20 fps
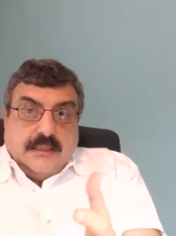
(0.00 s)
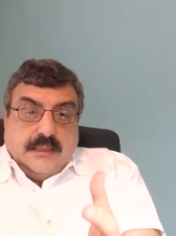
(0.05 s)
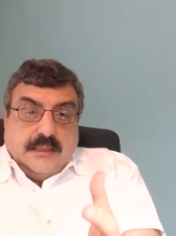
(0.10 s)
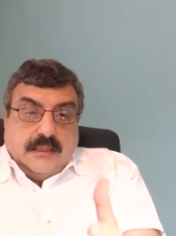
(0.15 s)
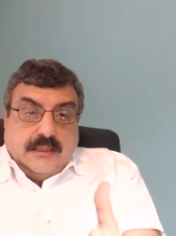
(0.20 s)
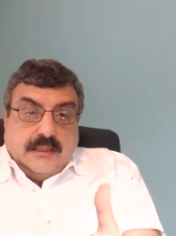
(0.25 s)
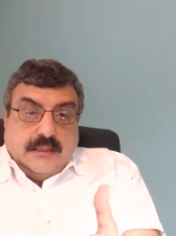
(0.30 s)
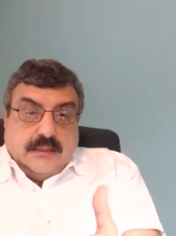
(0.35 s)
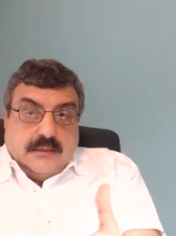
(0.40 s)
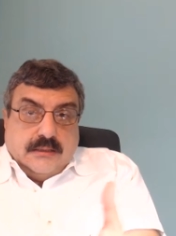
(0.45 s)

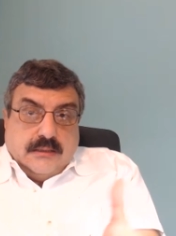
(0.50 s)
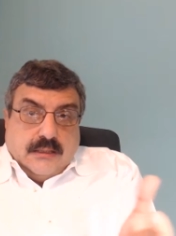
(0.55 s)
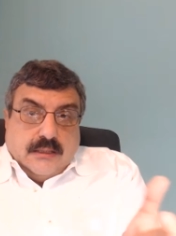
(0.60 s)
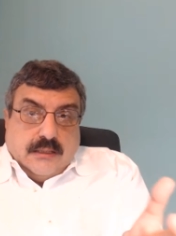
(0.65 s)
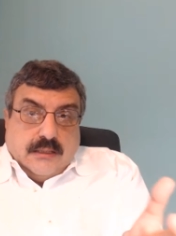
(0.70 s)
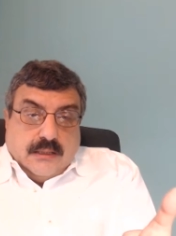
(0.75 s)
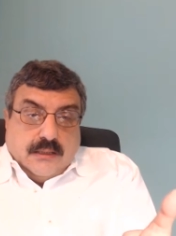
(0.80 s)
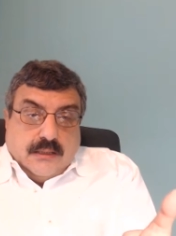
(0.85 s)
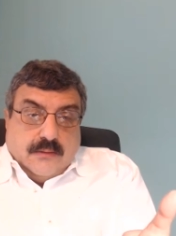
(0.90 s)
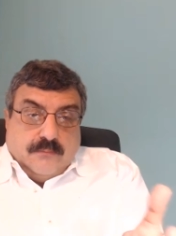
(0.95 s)
in
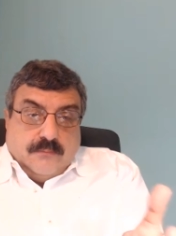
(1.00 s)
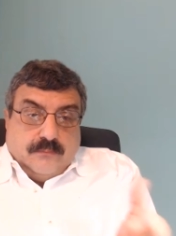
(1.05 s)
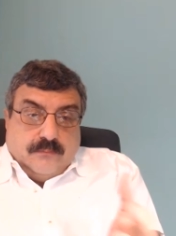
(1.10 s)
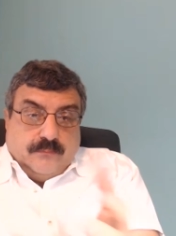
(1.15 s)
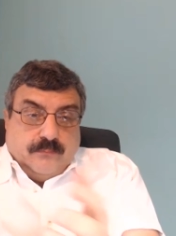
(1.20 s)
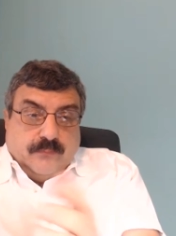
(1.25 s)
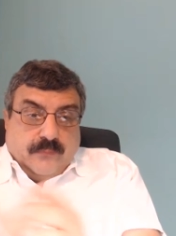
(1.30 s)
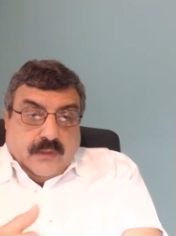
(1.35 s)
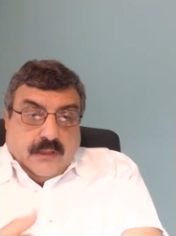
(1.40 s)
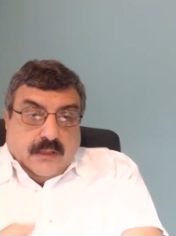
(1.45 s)

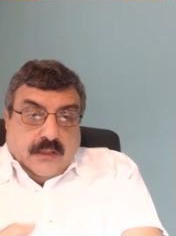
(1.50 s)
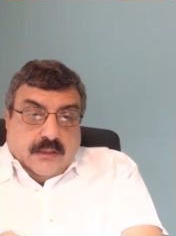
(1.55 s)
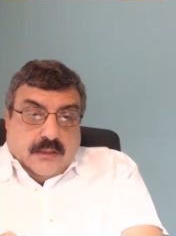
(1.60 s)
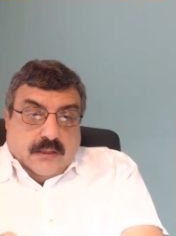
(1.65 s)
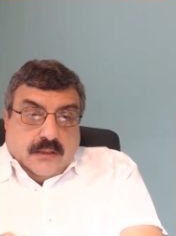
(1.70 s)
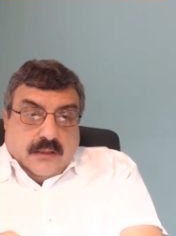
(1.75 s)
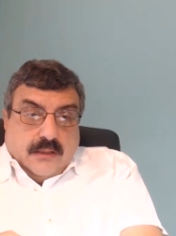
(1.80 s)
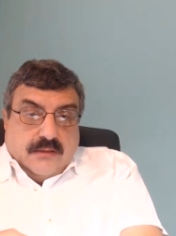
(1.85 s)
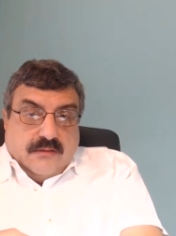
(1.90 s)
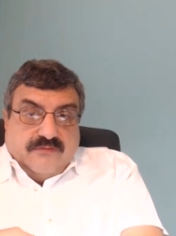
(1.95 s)

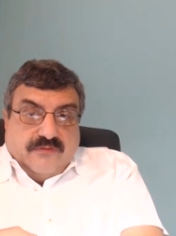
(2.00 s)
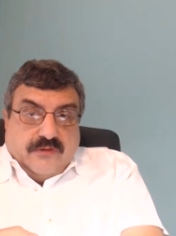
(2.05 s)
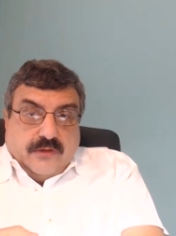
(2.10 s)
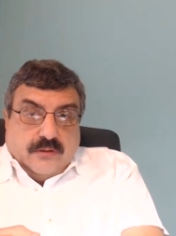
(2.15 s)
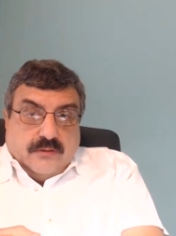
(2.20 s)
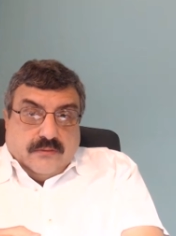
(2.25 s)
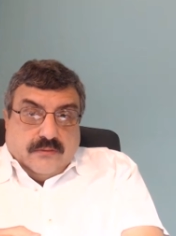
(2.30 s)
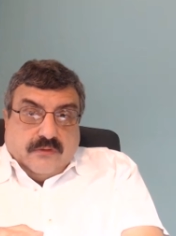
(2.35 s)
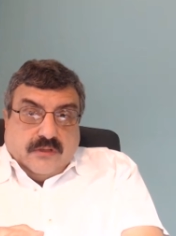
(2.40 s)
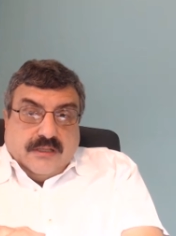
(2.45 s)
the field of